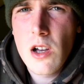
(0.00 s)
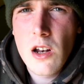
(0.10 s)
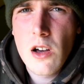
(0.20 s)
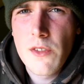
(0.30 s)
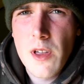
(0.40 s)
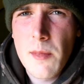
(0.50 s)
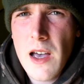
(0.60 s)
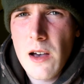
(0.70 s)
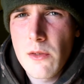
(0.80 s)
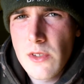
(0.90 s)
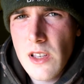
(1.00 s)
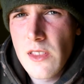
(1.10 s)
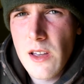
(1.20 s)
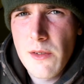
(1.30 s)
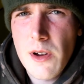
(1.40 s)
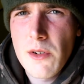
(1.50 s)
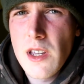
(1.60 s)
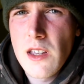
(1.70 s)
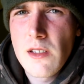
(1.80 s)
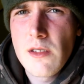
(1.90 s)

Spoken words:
at a lot of their mouths and they're very